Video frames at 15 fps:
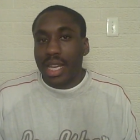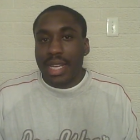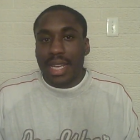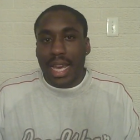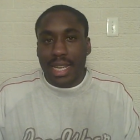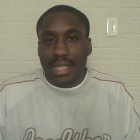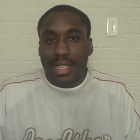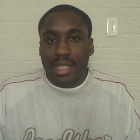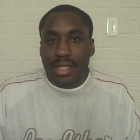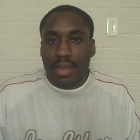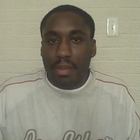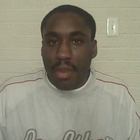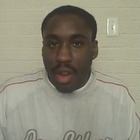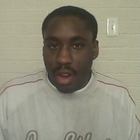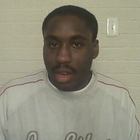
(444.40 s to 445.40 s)
that this
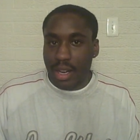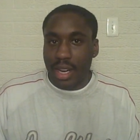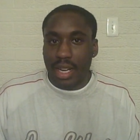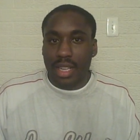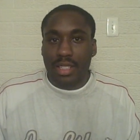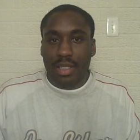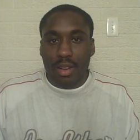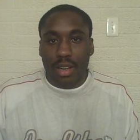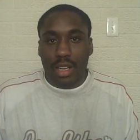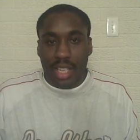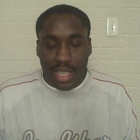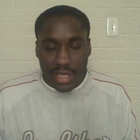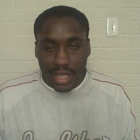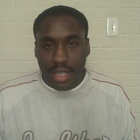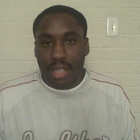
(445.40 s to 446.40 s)
American is going to
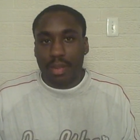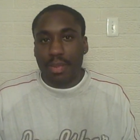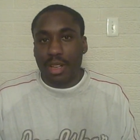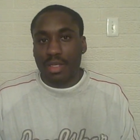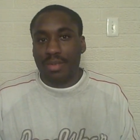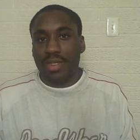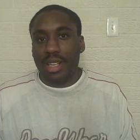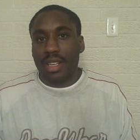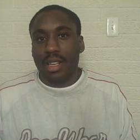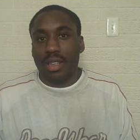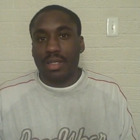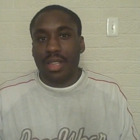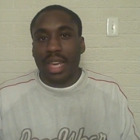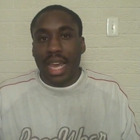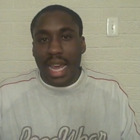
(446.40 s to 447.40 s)
continue to post
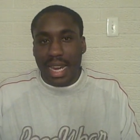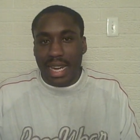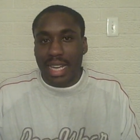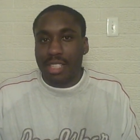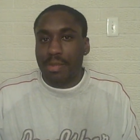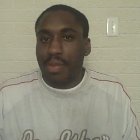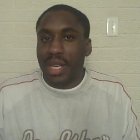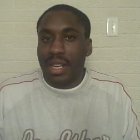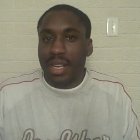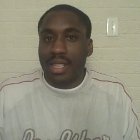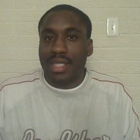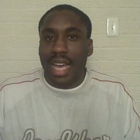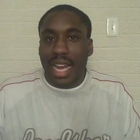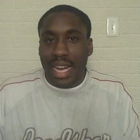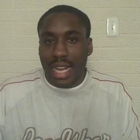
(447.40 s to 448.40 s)
videos, and that's
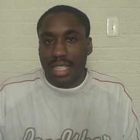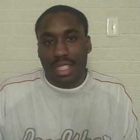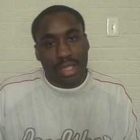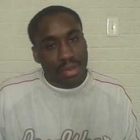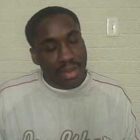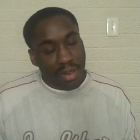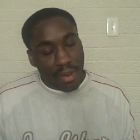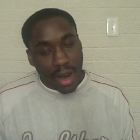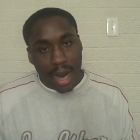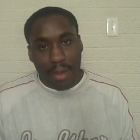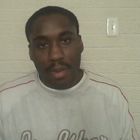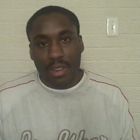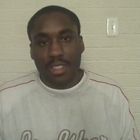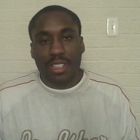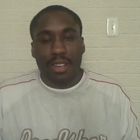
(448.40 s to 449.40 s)
because I got
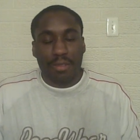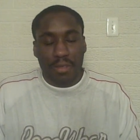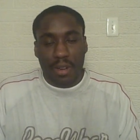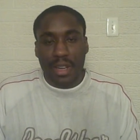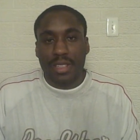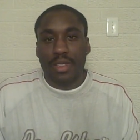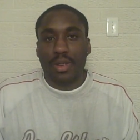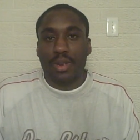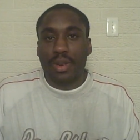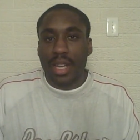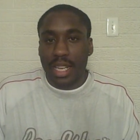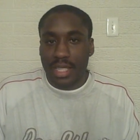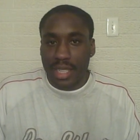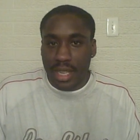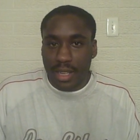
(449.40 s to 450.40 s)
subscribers and friends who
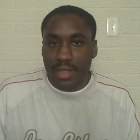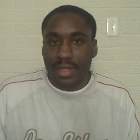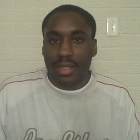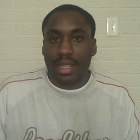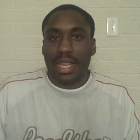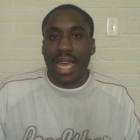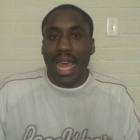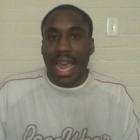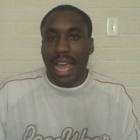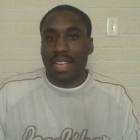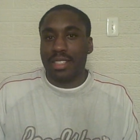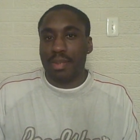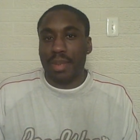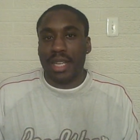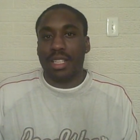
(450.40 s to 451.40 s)
continuously
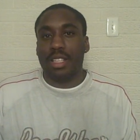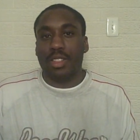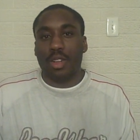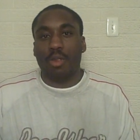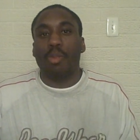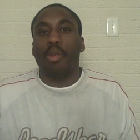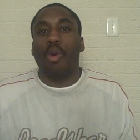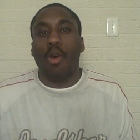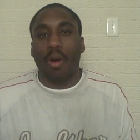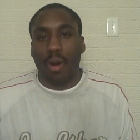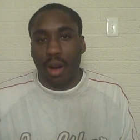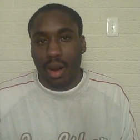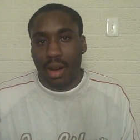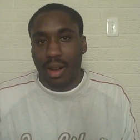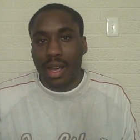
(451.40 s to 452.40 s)
ask me to do
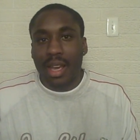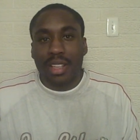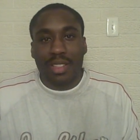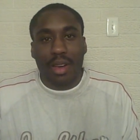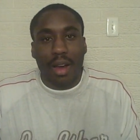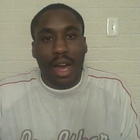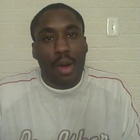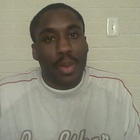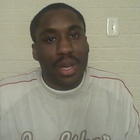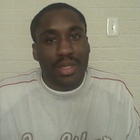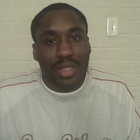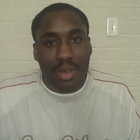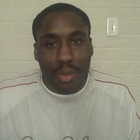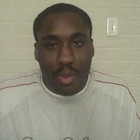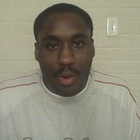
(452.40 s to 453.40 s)
more. So I will
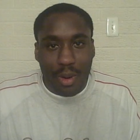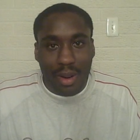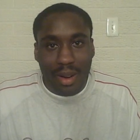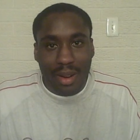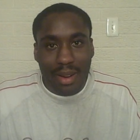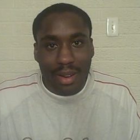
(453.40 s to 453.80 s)
do more.